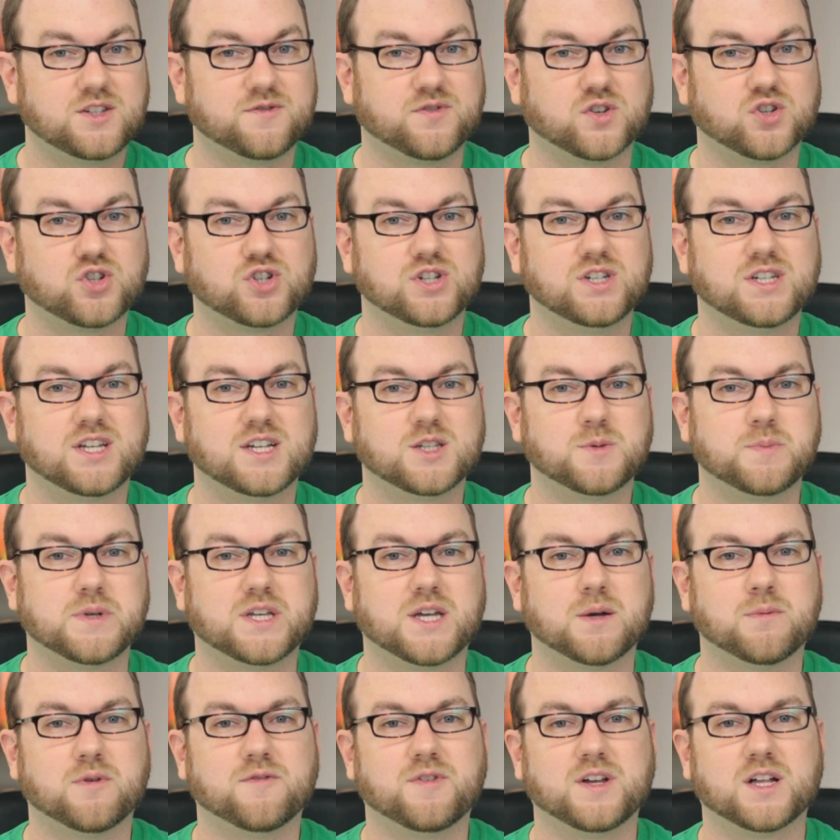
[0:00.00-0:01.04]
version does
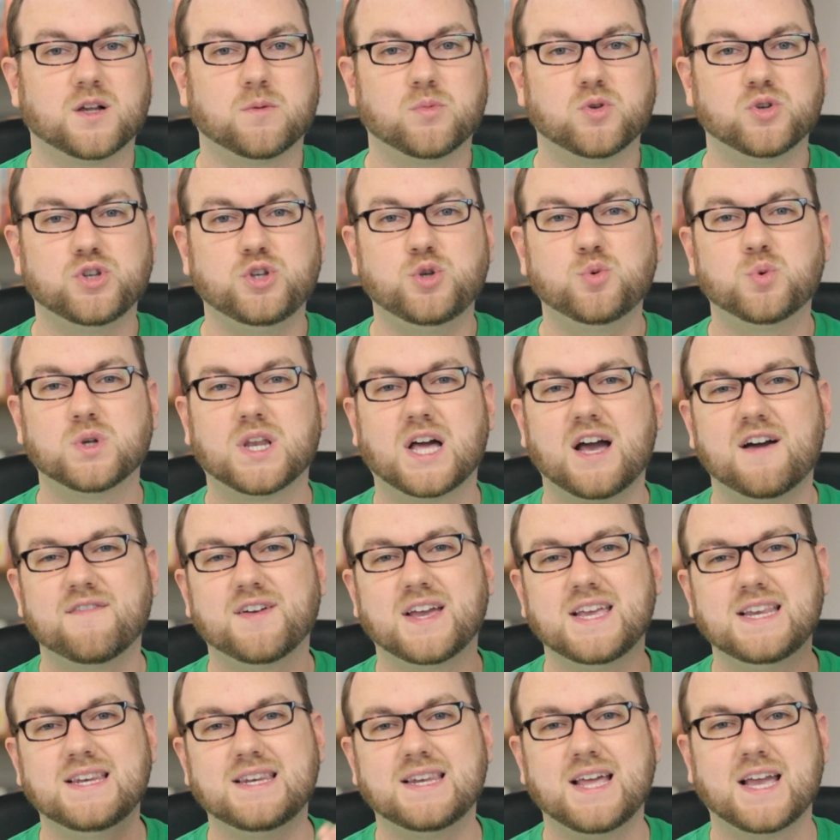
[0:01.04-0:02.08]
become available, you will have
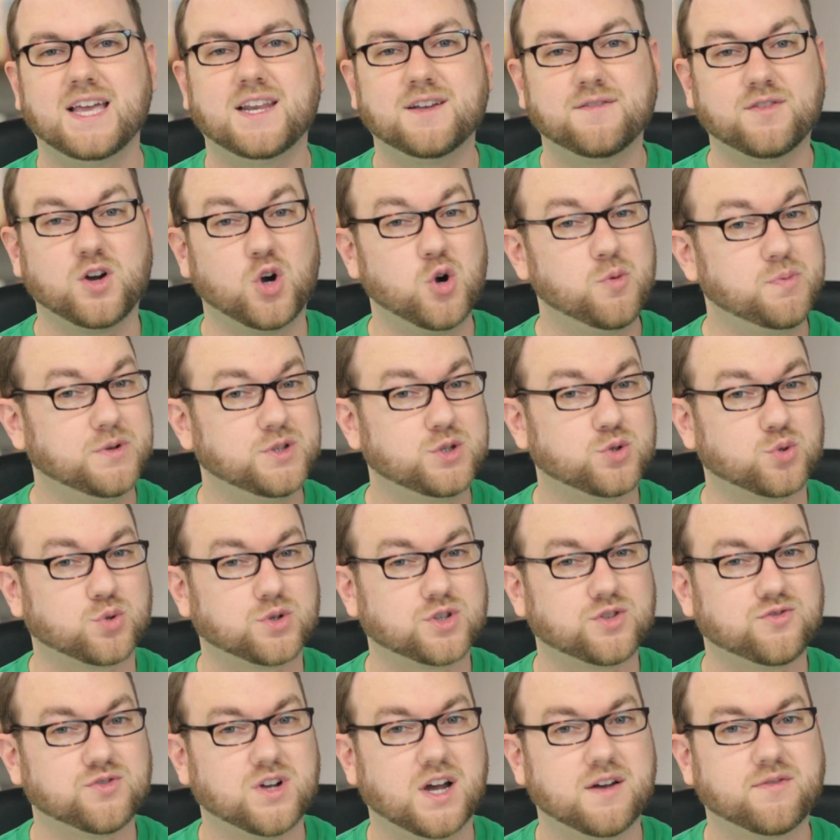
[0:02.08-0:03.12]
a native open
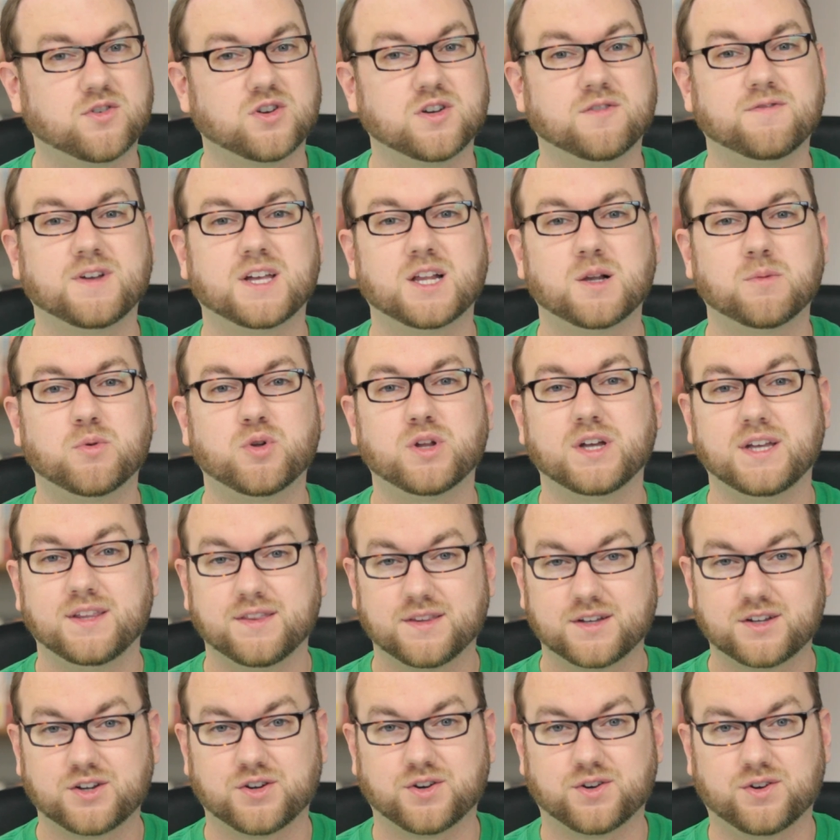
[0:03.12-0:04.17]
source driver available in
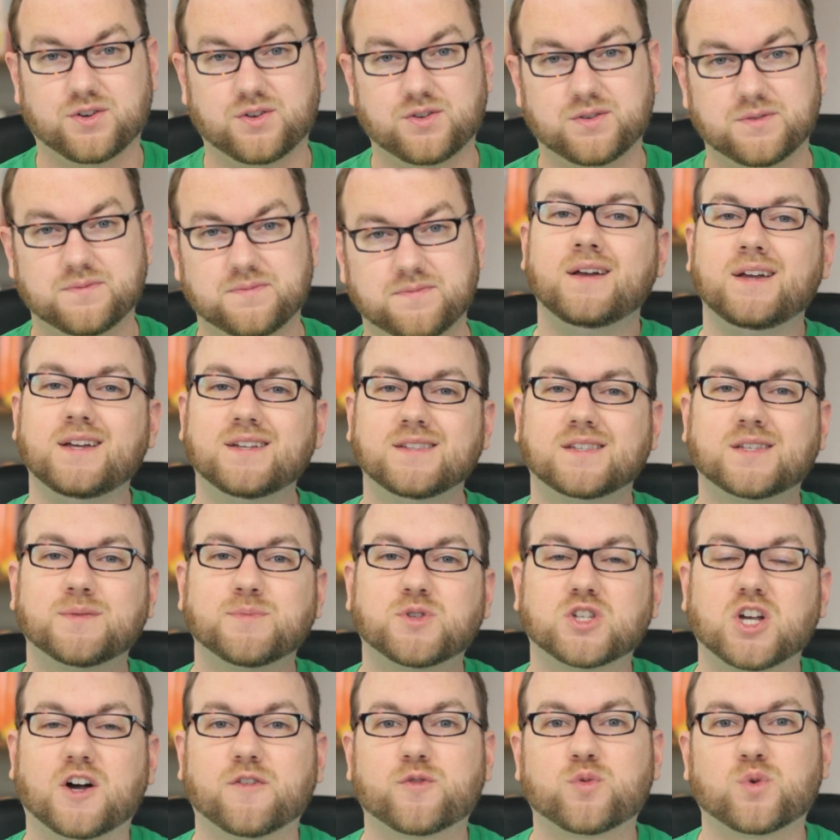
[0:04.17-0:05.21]
the kernel. In some
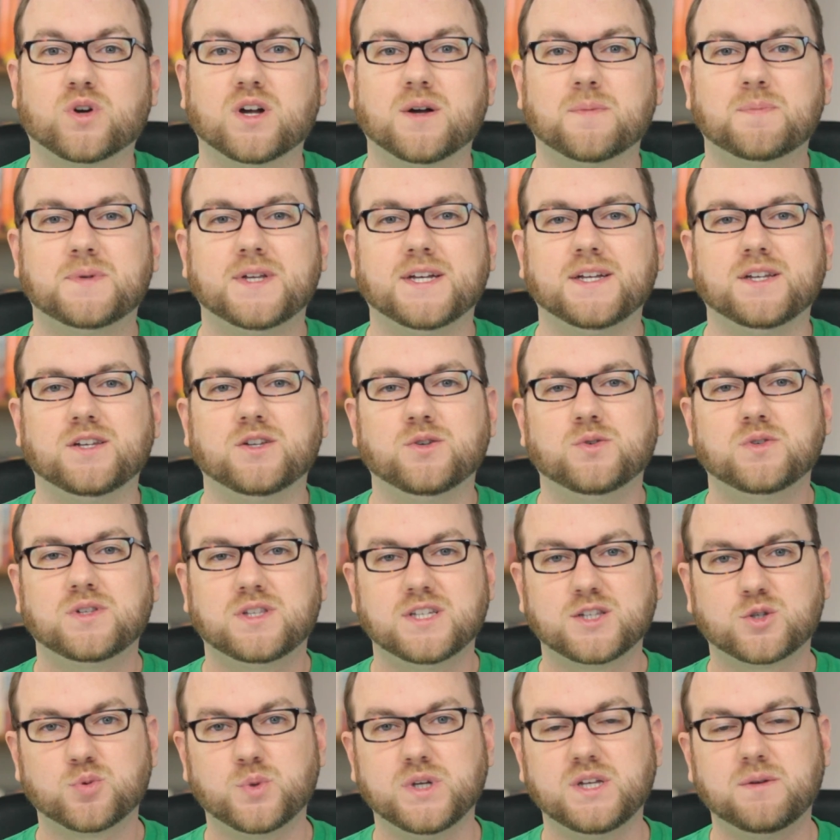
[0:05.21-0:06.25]
software update news,
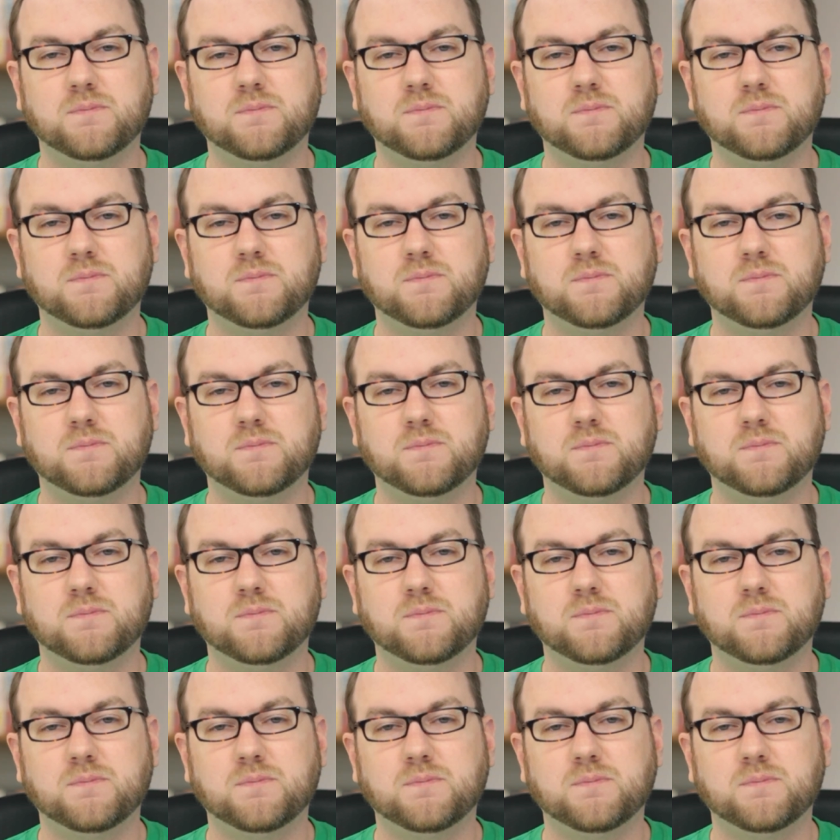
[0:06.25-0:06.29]
this week